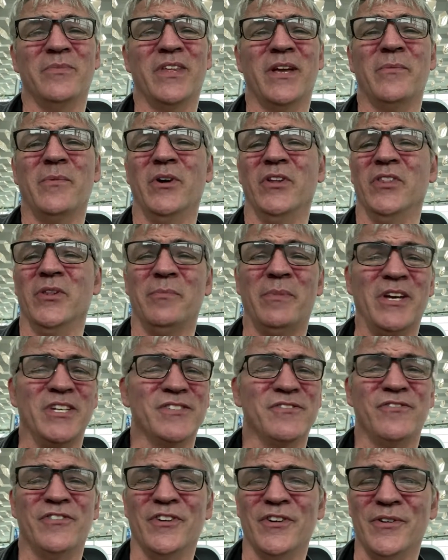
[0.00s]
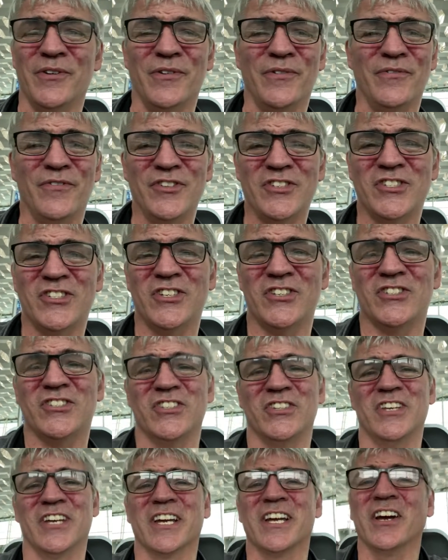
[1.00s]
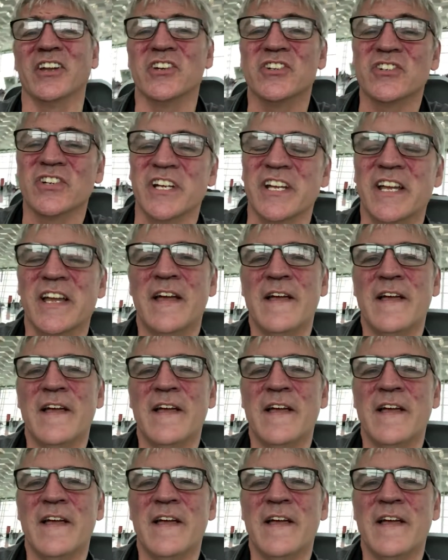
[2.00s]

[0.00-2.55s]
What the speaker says: they want the best for visitors to their country.